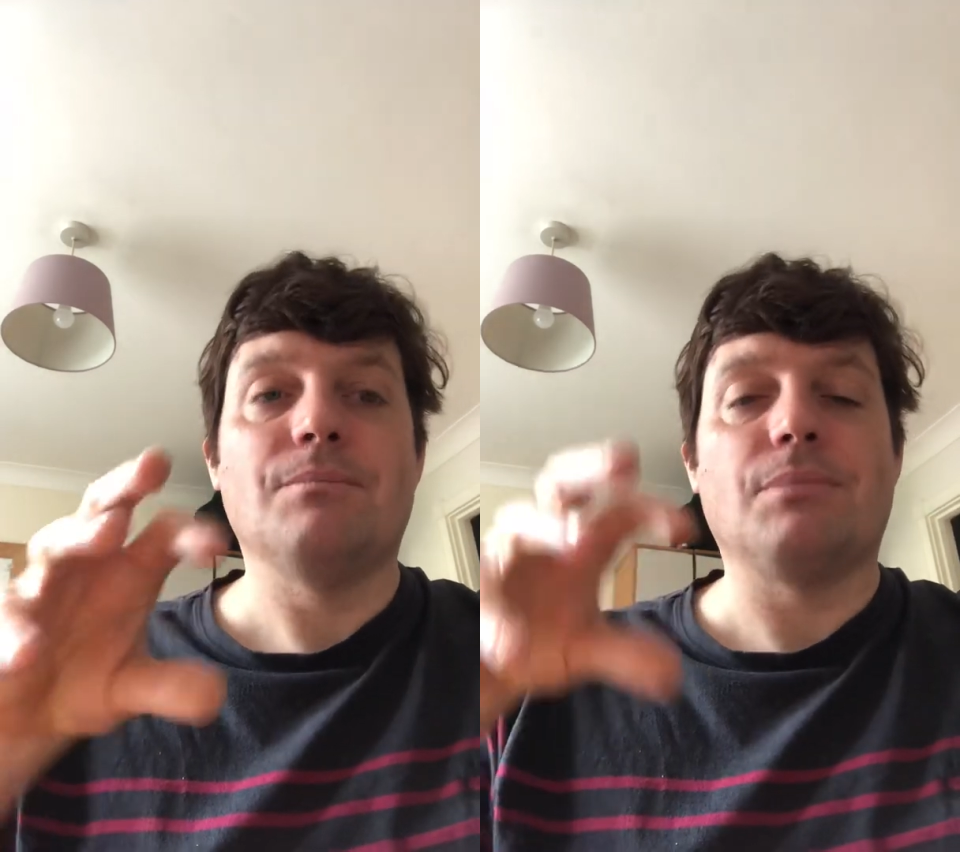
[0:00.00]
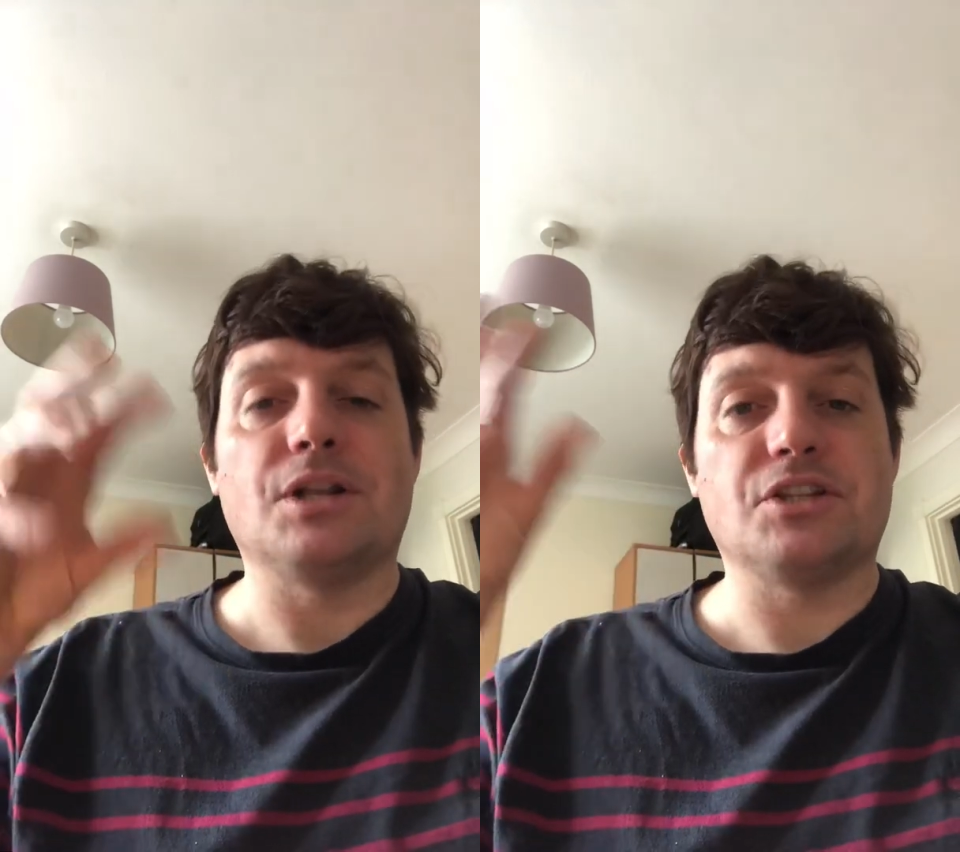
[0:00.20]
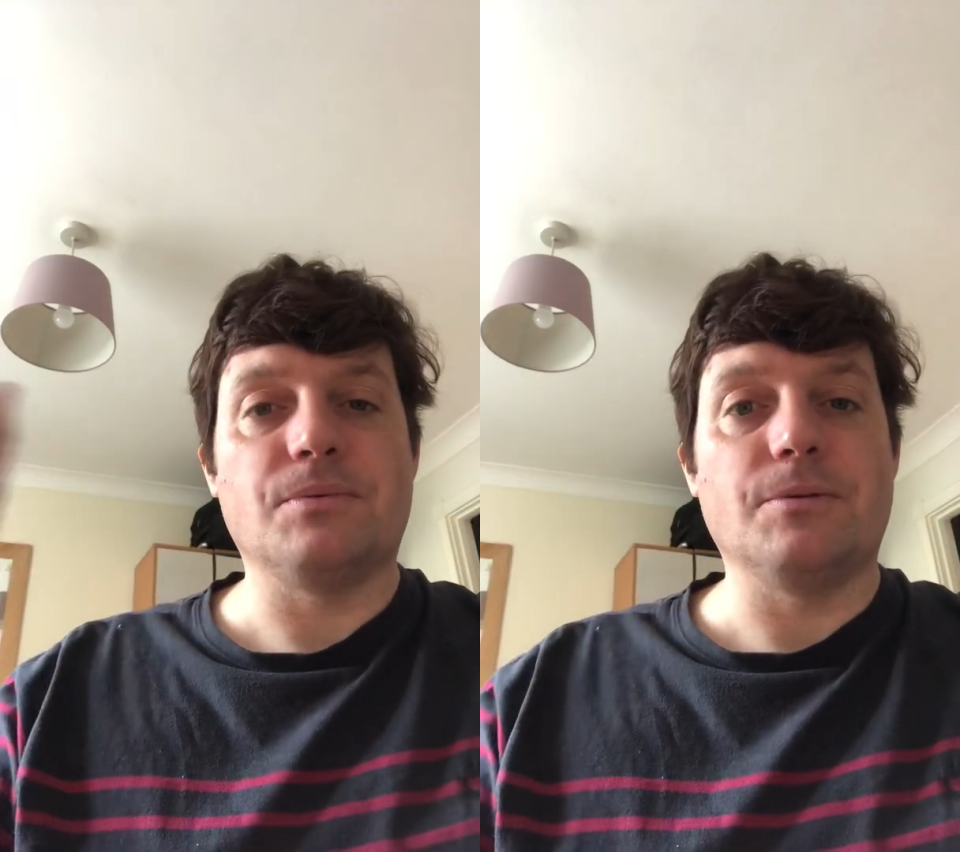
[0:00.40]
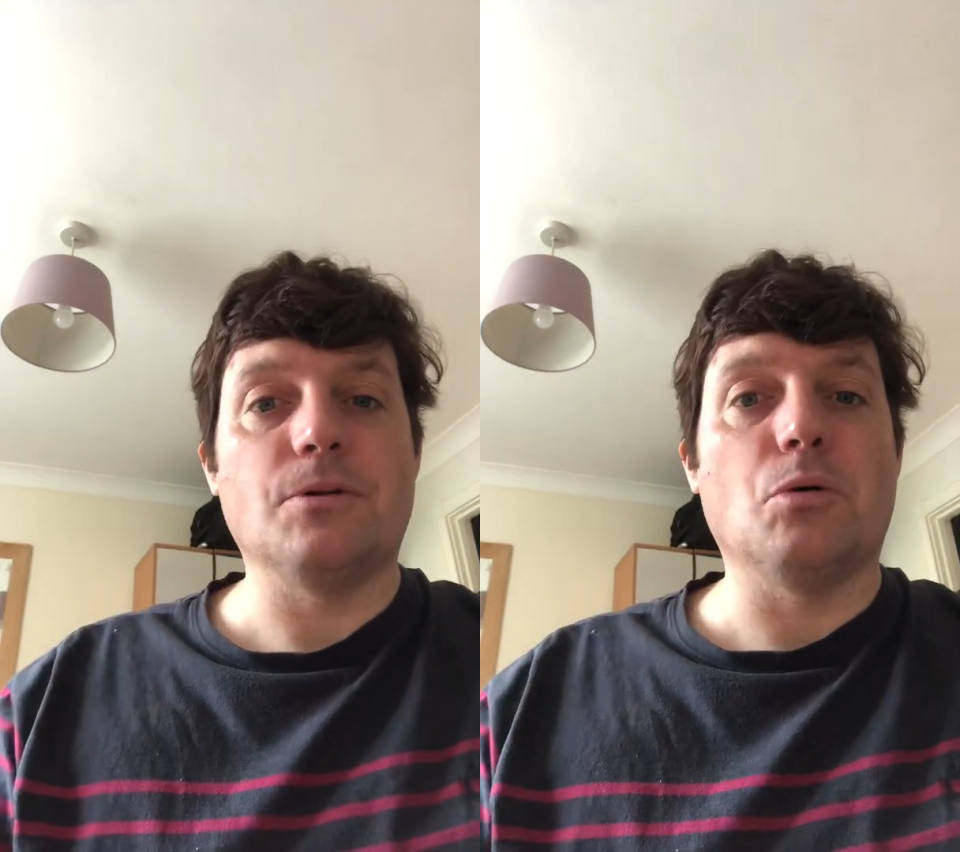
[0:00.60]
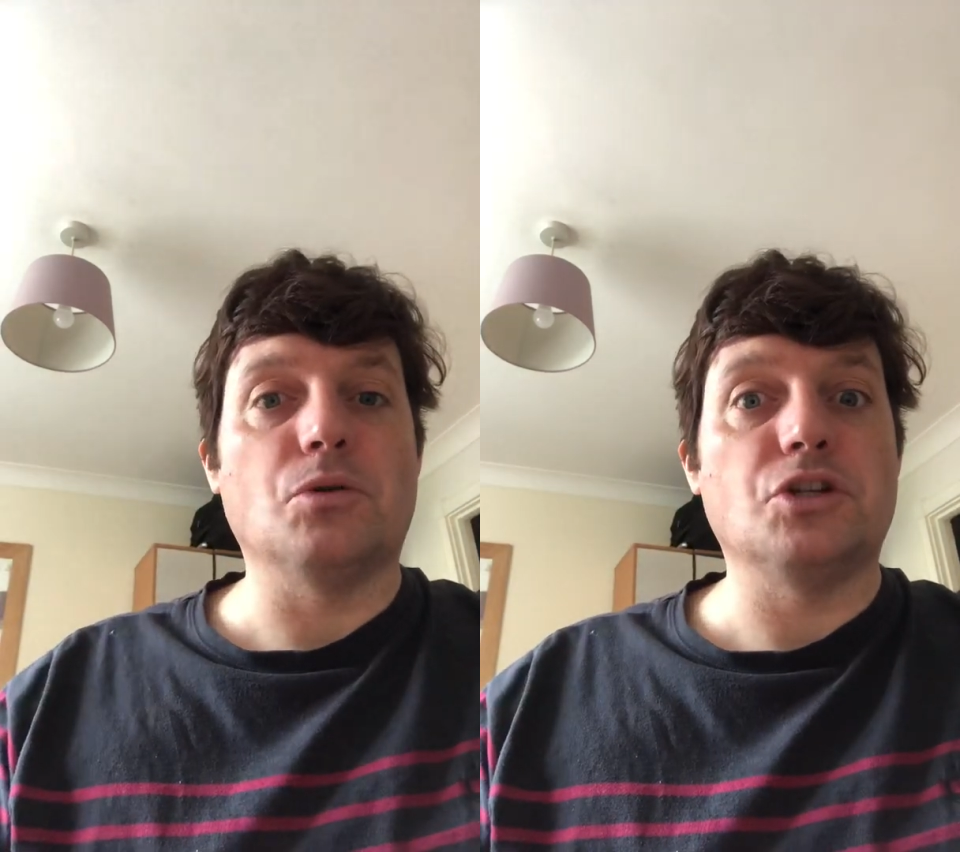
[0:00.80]
by the Supreme
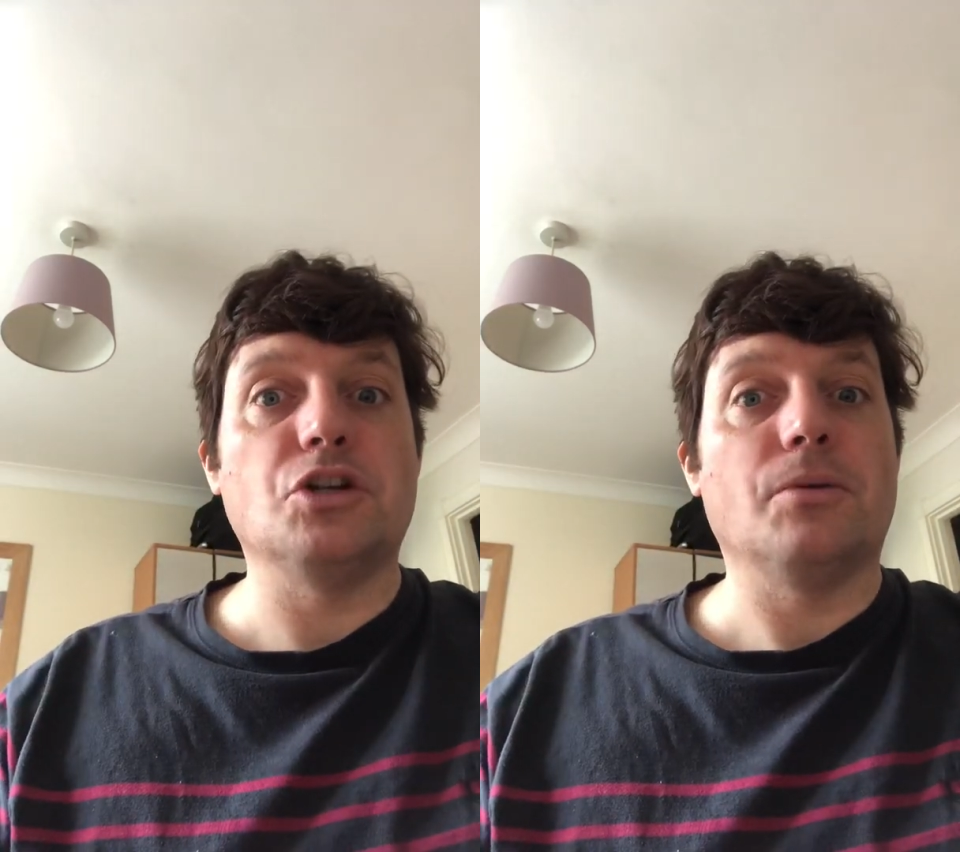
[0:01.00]
Court to the